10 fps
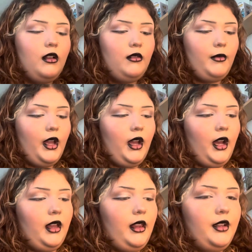my
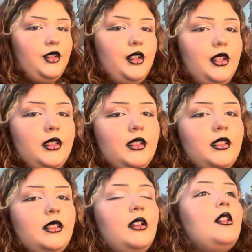eyelashes.
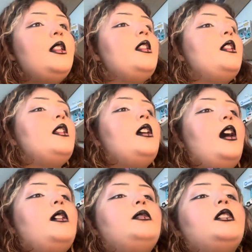
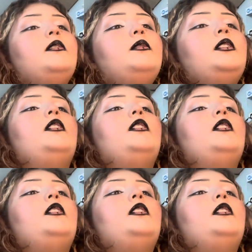I'm not gonna put